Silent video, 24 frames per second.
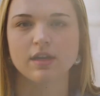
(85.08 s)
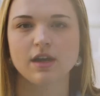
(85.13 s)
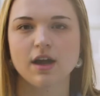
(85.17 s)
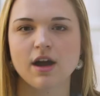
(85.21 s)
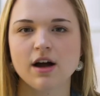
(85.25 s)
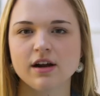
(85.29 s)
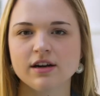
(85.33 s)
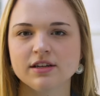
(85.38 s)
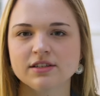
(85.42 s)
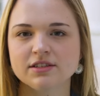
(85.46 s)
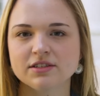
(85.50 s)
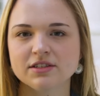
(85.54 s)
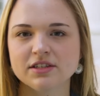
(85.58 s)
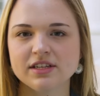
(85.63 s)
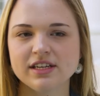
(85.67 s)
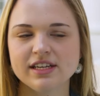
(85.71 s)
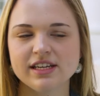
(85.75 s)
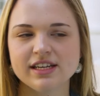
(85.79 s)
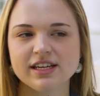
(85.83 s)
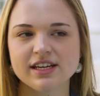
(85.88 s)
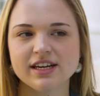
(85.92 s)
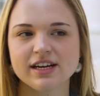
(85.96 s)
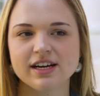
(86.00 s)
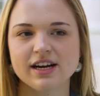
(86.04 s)

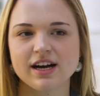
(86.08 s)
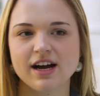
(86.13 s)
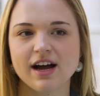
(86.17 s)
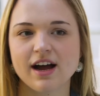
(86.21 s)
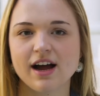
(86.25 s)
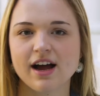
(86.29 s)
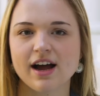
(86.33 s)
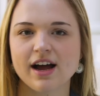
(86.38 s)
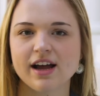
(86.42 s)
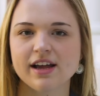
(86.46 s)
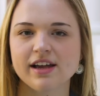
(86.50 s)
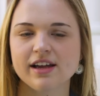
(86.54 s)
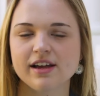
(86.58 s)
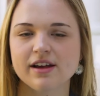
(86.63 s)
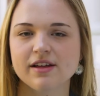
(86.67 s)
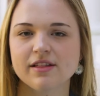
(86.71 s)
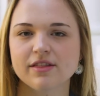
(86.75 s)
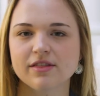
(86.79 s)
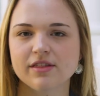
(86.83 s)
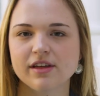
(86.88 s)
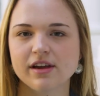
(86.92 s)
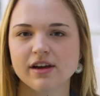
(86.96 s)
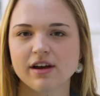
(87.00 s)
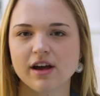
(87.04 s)
Honestly, I
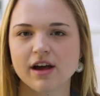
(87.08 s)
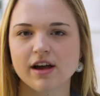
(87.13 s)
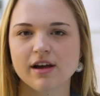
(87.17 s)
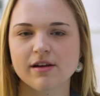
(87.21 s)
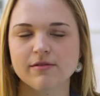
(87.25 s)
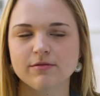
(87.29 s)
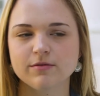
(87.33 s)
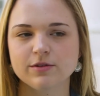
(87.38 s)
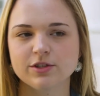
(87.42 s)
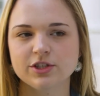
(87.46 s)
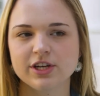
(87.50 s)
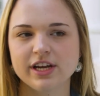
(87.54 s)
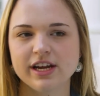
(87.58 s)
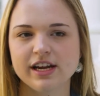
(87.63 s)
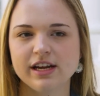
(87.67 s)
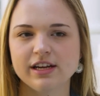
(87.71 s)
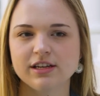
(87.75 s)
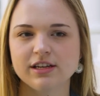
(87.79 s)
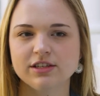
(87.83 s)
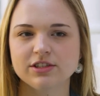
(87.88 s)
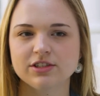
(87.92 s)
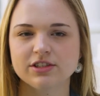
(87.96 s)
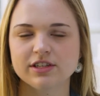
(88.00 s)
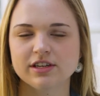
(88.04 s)
think I've
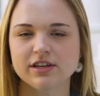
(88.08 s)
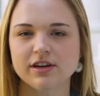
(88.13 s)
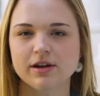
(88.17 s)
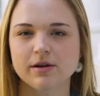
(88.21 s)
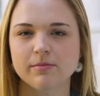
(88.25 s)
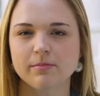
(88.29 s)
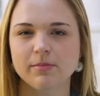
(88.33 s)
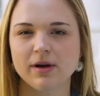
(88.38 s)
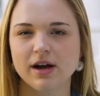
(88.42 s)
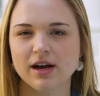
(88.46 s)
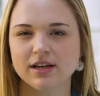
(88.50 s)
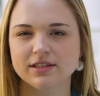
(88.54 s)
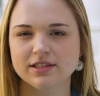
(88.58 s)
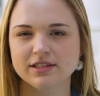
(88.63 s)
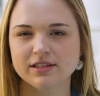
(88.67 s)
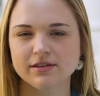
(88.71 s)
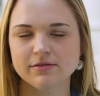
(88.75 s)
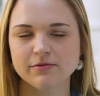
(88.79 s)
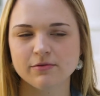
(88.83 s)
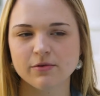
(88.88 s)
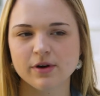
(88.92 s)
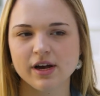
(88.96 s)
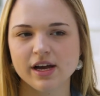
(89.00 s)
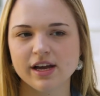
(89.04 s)
changed in a
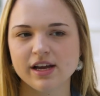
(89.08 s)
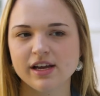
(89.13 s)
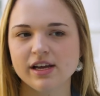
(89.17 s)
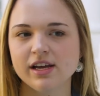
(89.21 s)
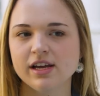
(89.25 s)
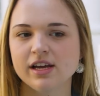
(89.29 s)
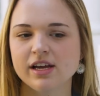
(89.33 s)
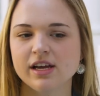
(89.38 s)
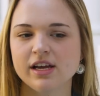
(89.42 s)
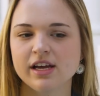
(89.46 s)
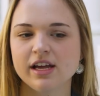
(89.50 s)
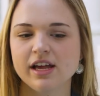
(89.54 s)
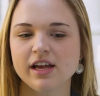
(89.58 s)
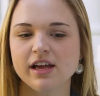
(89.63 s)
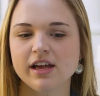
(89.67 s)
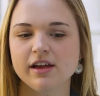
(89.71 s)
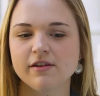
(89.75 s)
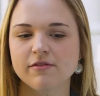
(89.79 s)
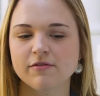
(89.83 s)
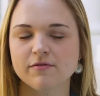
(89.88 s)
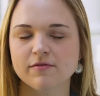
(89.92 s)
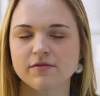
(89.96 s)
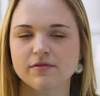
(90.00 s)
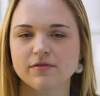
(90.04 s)
positive way.
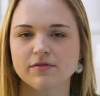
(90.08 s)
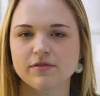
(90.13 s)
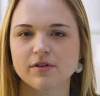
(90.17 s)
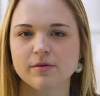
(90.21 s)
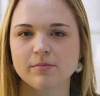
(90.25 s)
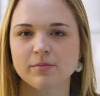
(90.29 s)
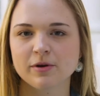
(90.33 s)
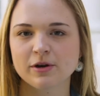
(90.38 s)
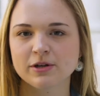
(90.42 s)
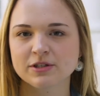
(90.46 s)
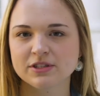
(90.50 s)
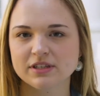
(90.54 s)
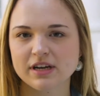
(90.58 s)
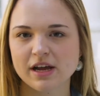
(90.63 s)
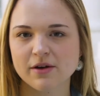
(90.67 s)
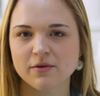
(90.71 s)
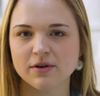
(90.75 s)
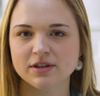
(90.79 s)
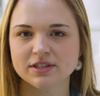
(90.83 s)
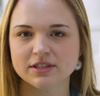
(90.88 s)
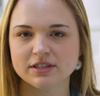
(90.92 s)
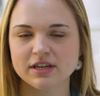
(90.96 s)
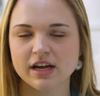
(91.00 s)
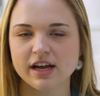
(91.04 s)
If the person I
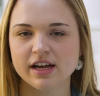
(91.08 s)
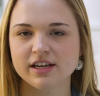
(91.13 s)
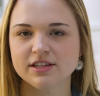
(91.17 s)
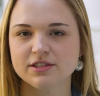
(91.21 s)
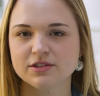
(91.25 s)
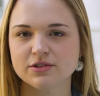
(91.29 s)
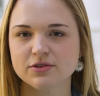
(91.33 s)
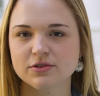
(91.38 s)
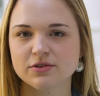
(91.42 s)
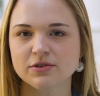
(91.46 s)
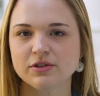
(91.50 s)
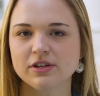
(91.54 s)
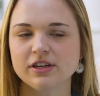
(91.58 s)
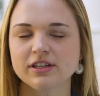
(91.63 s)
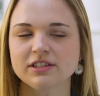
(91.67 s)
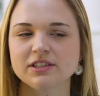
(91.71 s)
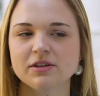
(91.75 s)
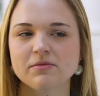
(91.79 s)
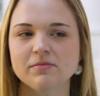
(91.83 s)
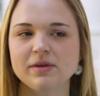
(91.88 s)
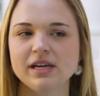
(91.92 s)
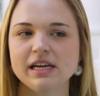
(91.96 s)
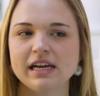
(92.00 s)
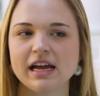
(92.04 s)
was in high school looked
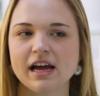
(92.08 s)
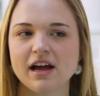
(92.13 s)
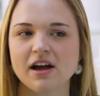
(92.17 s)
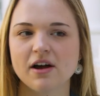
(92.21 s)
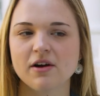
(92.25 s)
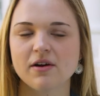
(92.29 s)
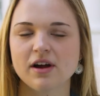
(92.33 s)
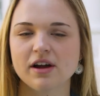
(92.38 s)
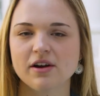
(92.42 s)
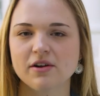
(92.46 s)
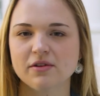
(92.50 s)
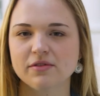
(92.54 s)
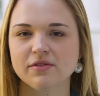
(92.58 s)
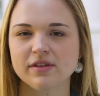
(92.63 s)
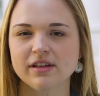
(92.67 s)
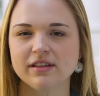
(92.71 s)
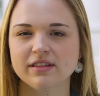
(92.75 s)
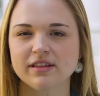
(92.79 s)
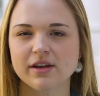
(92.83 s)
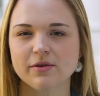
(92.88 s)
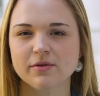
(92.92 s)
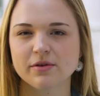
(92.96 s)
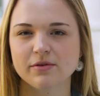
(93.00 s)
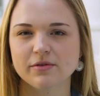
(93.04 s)
at me now, I don't think
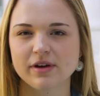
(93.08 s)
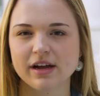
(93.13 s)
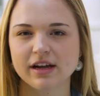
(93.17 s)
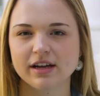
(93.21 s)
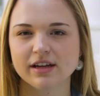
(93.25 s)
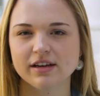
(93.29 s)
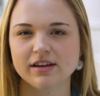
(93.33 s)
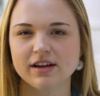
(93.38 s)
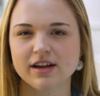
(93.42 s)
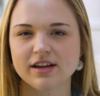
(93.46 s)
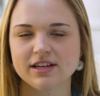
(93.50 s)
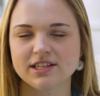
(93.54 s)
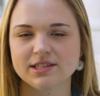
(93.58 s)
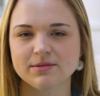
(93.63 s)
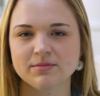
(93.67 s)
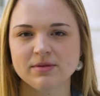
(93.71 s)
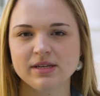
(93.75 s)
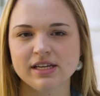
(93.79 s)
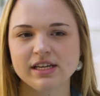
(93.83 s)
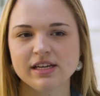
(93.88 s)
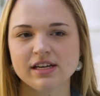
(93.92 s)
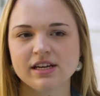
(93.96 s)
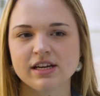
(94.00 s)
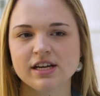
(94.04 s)
they would recognize
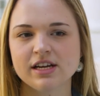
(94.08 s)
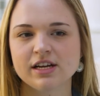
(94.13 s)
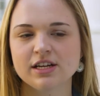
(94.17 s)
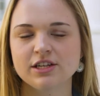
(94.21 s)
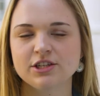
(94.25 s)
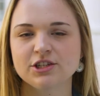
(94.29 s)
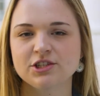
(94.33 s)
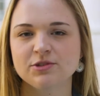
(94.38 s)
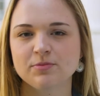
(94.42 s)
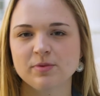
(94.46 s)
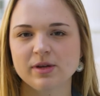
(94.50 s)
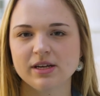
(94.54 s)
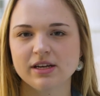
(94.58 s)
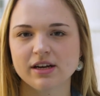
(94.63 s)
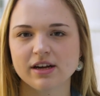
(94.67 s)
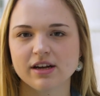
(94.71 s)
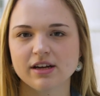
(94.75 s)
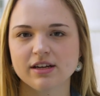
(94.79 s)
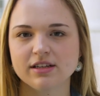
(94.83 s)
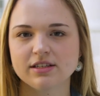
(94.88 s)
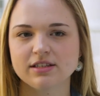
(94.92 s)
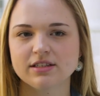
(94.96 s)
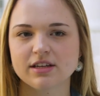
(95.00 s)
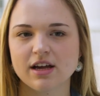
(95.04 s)
me just
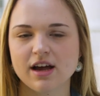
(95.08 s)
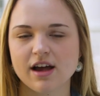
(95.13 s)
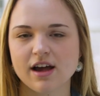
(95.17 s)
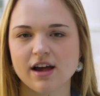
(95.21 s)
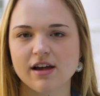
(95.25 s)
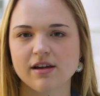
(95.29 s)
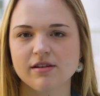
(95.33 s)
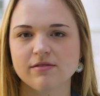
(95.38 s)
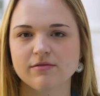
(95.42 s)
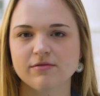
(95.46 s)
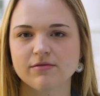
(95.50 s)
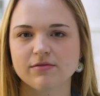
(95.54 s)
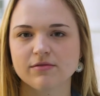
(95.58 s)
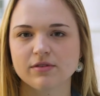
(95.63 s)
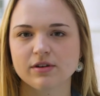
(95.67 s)
because I've